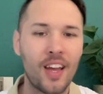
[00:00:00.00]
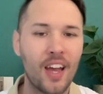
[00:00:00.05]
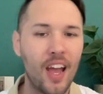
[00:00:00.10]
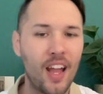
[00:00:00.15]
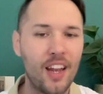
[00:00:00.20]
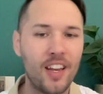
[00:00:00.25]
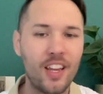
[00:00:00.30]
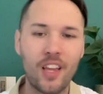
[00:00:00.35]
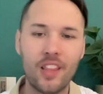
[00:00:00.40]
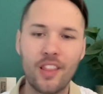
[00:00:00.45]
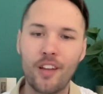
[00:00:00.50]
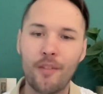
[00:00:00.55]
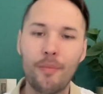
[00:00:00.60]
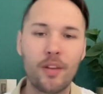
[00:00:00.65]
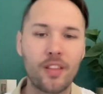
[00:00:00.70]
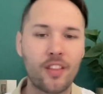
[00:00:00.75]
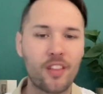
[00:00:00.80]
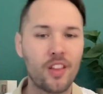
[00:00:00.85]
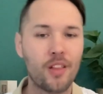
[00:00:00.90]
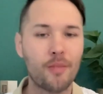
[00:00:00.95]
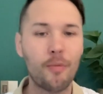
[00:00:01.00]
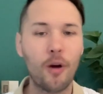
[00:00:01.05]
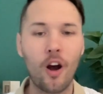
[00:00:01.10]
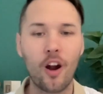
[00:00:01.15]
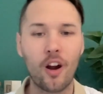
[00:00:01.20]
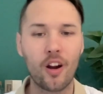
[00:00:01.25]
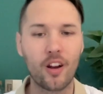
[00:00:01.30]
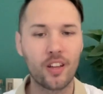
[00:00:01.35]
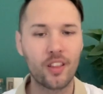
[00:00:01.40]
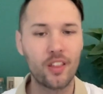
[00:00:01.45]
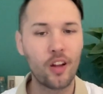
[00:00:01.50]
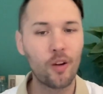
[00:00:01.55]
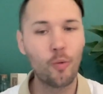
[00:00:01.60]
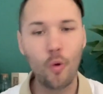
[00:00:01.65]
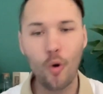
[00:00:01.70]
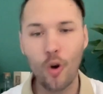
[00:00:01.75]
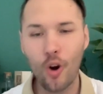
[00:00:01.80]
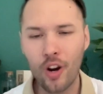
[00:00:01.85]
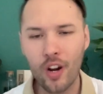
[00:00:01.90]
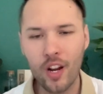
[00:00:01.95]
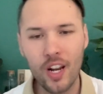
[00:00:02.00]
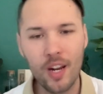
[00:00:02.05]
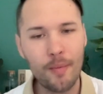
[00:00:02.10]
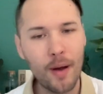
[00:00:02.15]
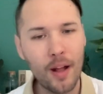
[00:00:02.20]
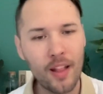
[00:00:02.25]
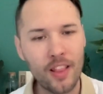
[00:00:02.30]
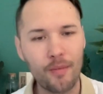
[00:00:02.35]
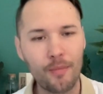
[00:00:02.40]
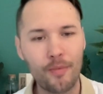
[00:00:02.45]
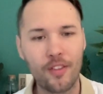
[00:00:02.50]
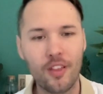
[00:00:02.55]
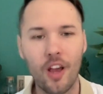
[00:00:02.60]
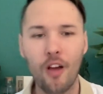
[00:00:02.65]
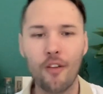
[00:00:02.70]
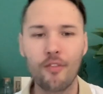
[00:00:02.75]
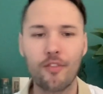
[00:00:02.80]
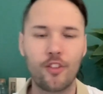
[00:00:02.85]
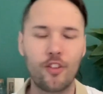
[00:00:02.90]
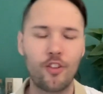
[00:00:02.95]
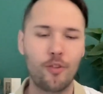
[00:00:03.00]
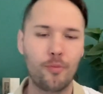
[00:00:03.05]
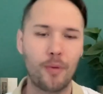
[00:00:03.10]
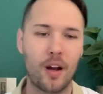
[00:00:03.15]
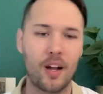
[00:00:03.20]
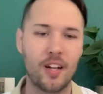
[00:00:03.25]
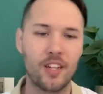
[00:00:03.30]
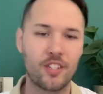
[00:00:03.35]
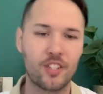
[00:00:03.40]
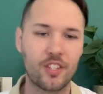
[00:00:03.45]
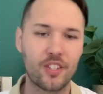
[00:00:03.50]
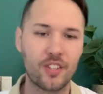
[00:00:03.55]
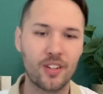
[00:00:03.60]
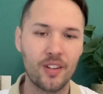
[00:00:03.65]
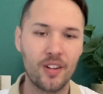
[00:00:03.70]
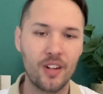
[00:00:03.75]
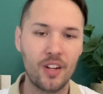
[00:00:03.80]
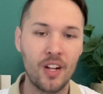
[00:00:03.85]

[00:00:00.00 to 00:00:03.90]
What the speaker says: And yet they're missing the mark. They're worrying about themselves too much.